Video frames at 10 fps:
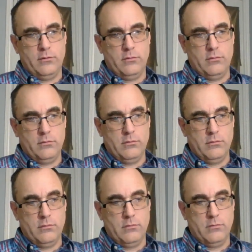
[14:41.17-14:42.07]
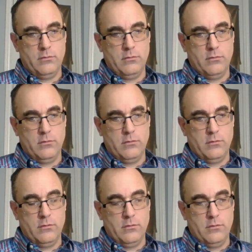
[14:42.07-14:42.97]

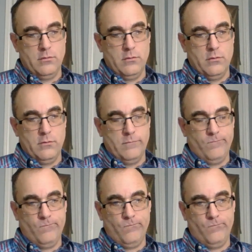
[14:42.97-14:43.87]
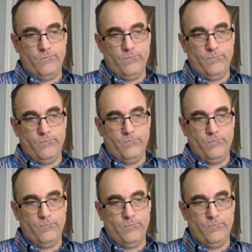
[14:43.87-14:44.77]

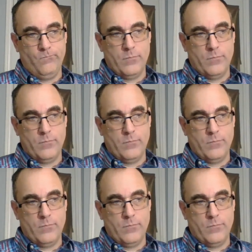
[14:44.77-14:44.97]
[no speech]